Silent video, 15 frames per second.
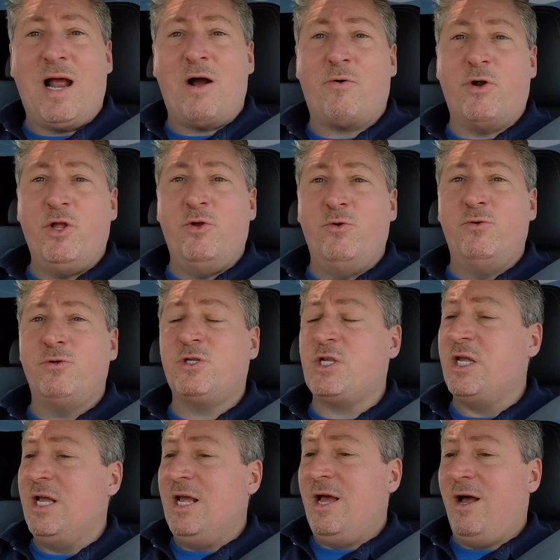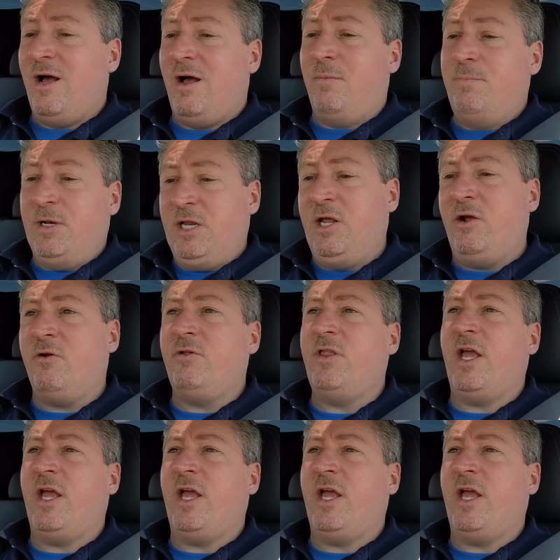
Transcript: hour used. But here,